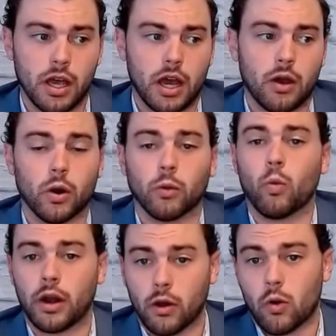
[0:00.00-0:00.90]
or
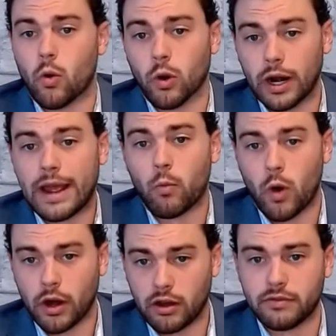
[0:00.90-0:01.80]

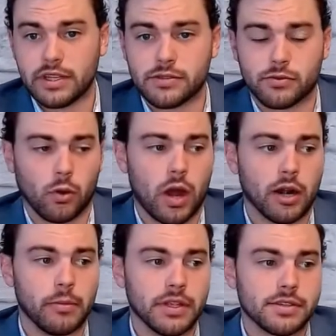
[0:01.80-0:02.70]
one of these
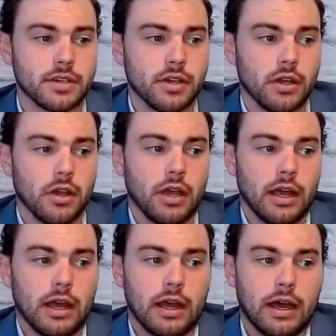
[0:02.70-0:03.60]
requirements.
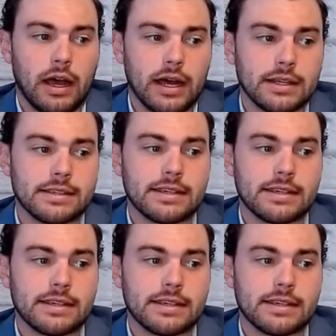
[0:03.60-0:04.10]
You